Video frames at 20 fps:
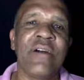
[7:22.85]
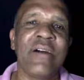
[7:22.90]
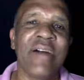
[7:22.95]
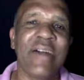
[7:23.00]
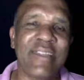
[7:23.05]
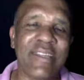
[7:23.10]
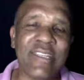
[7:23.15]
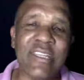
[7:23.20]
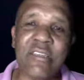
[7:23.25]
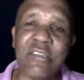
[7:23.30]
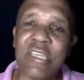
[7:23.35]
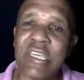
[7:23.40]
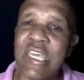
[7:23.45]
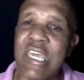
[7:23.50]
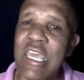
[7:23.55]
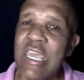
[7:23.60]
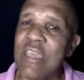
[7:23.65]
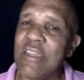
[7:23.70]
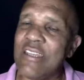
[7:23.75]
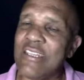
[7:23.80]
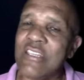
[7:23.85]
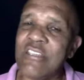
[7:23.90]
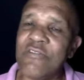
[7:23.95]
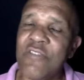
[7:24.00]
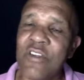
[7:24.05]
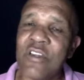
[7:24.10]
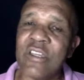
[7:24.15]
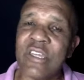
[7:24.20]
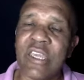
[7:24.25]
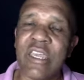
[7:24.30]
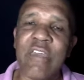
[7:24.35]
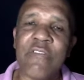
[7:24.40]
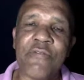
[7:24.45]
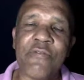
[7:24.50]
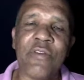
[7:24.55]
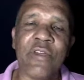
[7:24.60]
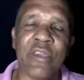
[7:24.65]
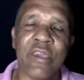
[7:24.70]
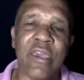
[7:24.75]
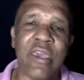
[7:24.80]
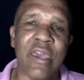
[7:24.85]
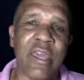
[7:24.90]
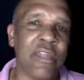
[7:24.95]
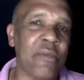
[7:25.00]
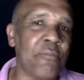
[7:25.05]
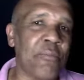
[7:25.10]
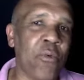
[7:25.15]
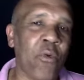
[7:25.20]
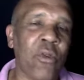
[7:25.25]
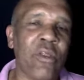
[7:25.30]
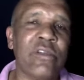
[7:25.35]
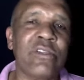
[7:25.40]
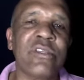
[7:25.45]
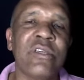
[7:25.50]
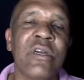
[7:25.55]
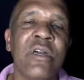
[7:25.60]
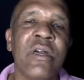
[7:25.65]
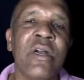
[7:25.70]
and this is key, this is very key and important,